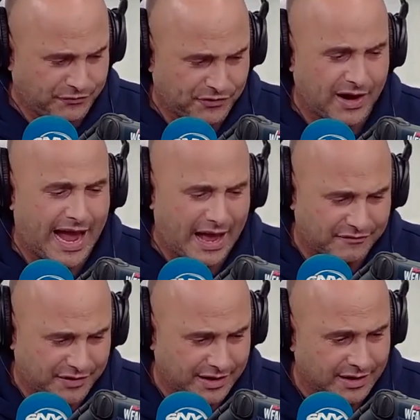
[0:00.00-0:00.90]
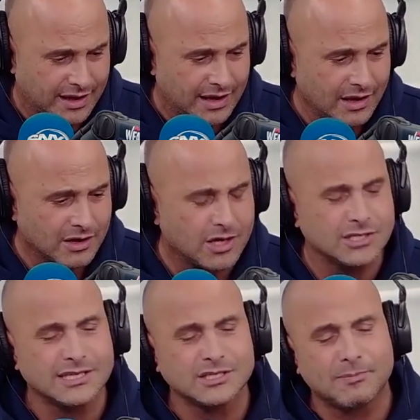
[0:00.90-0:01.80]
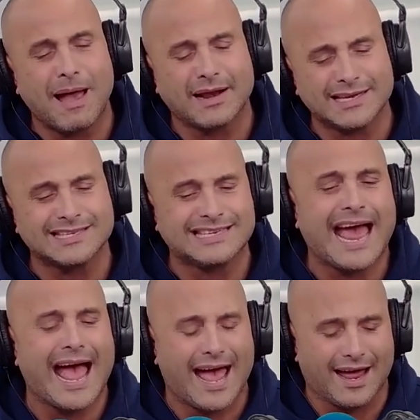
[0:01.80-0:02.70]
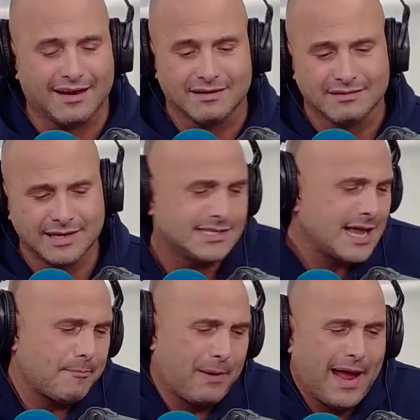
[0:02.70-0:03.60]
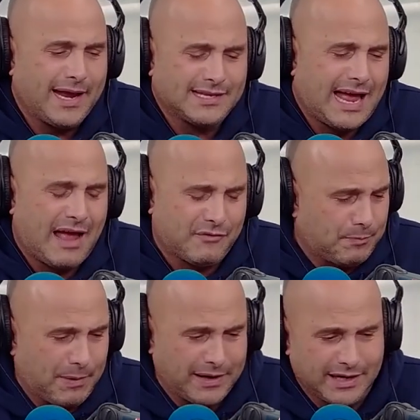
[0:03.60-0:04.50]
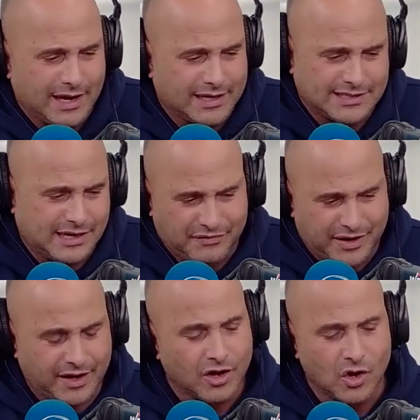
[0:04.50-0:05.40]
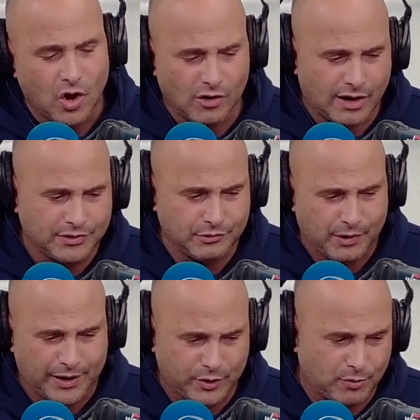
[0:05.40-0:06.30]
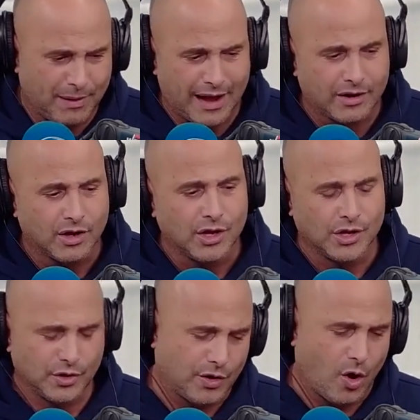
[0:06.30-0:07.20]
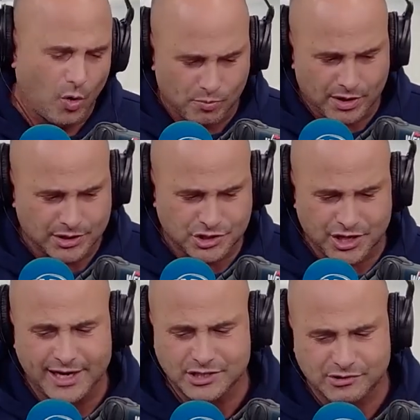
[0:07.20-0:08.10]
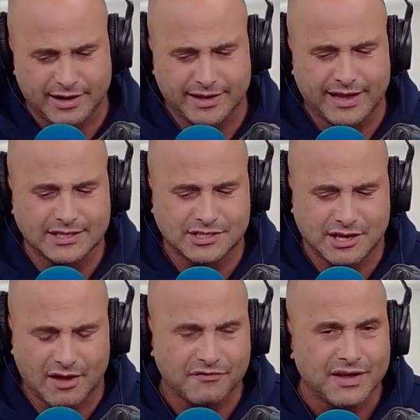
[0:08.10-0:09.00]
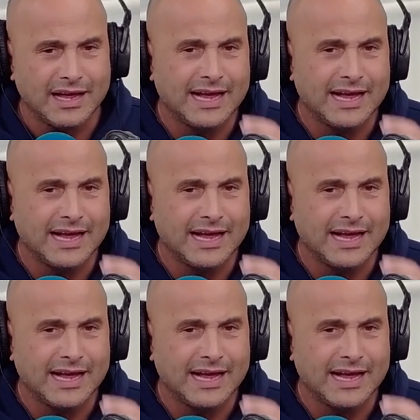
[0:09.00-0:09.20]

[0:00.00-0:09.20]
for having, because it's about his dad. He's not paid to have an opinion on TV or on the radio about, you know, the home run chase or any of that stuff.